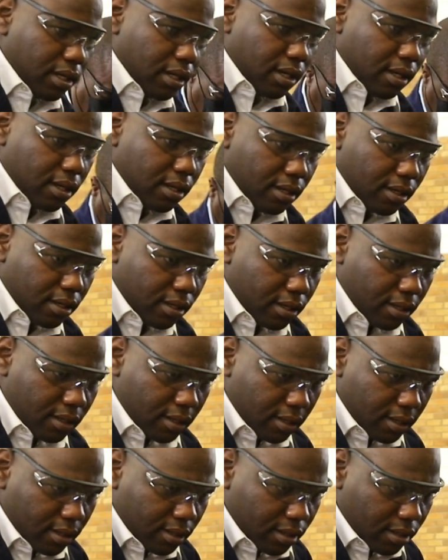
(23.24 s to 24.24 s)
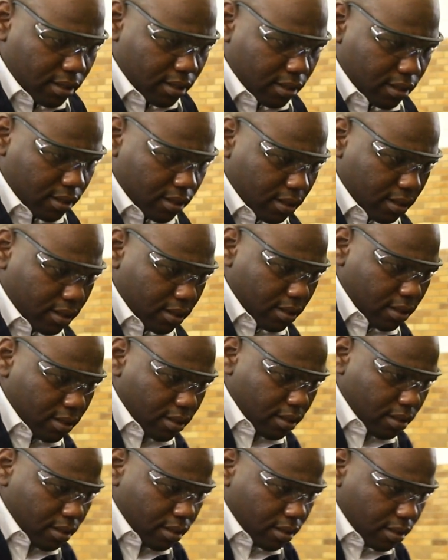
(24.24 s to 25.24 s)
in product design, where we
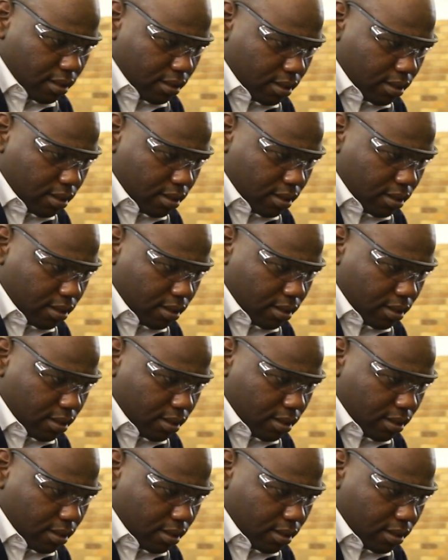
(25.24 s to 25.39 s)
use